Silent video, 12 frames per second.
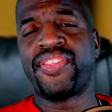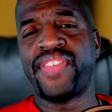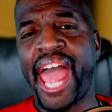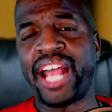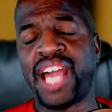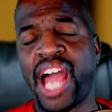
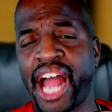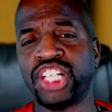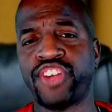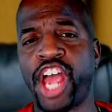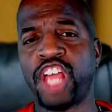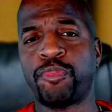that
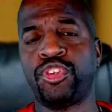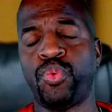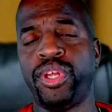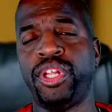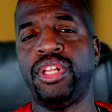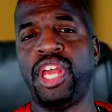contrast
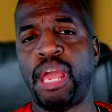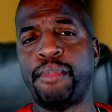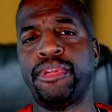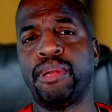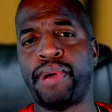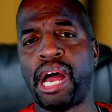between him
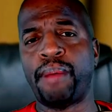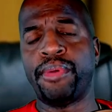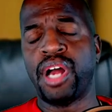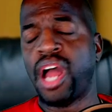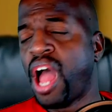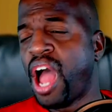and Obama,